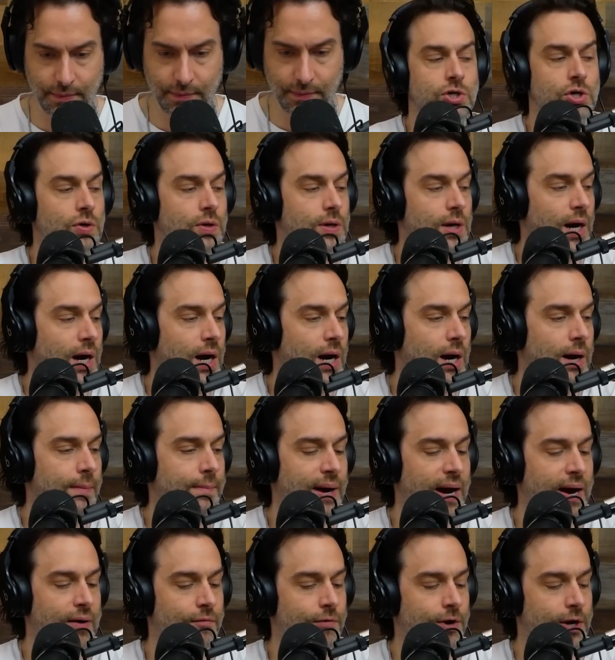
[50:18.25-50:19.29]
Dude,
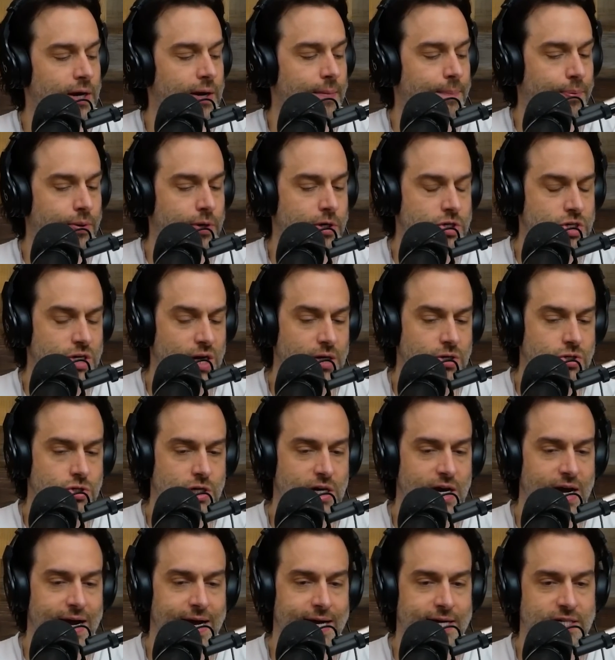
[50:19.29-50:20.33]
I really appreciate you
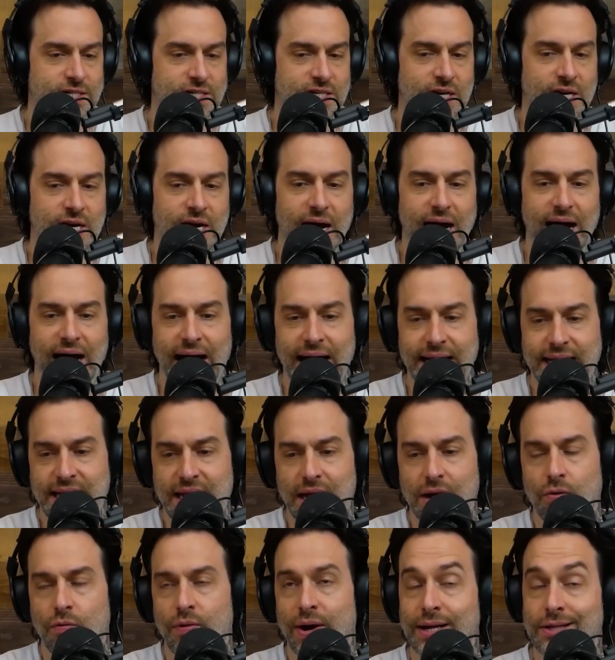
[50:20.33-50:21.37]
guys. I
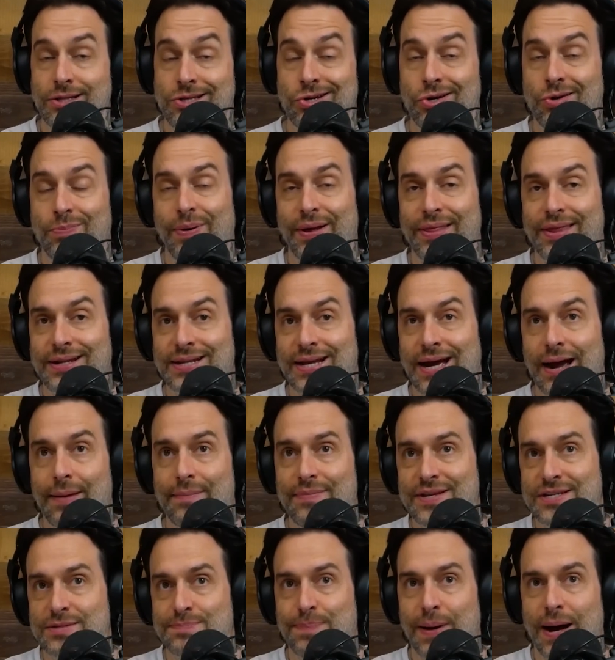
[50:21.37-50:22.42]
can't wait. Dude, by the
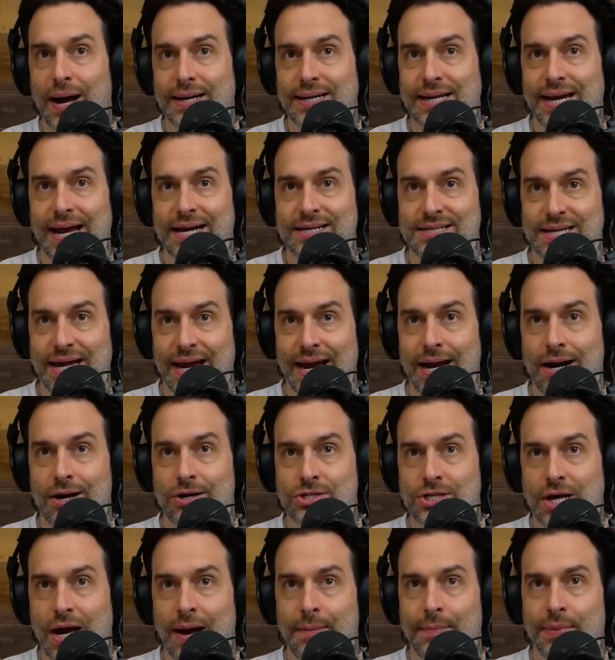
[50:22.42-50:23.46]
time this podcast
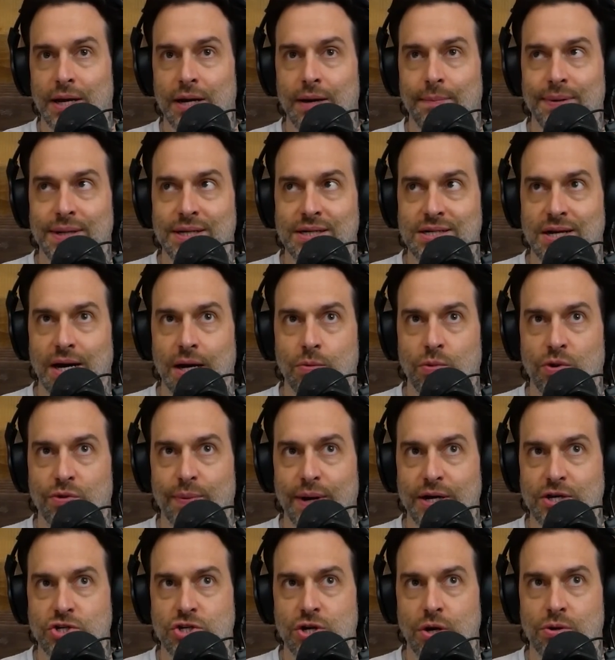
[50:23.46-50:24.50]
airs, I'm going to be done with
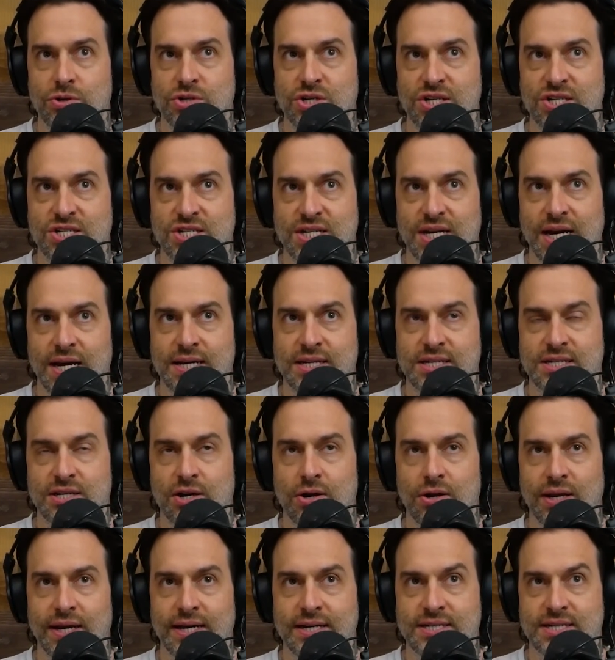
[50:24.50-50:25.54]
my shows in
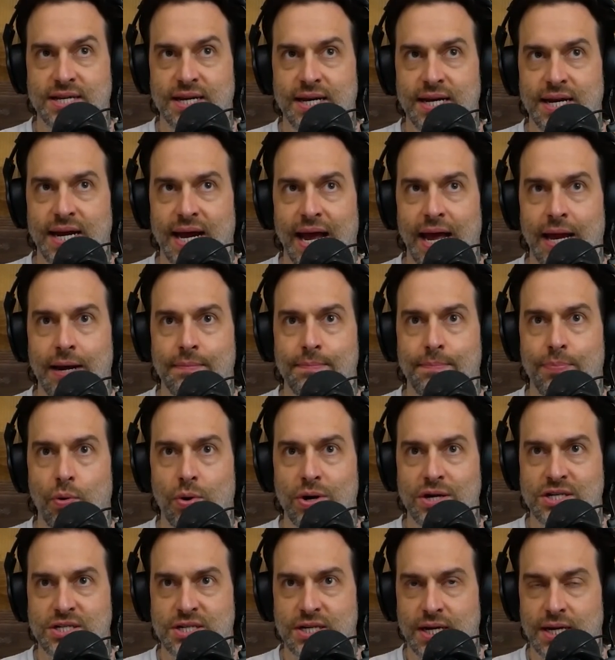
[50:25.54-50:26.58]
Salt Lake City and
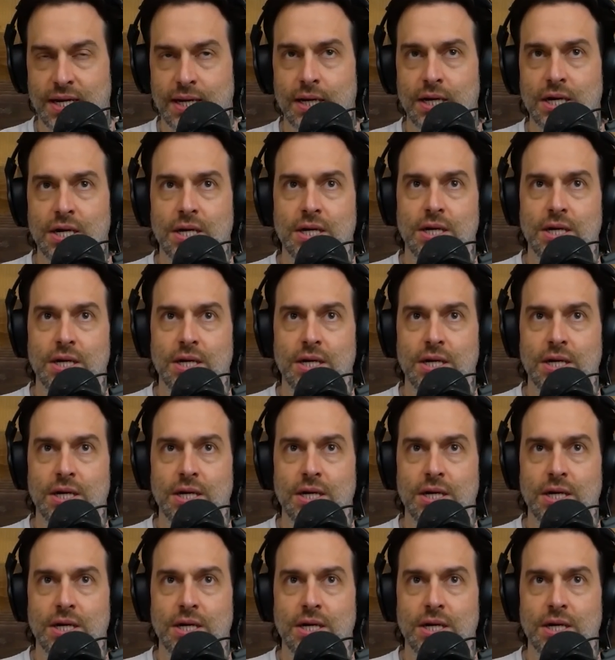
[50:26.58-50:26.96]
Boise.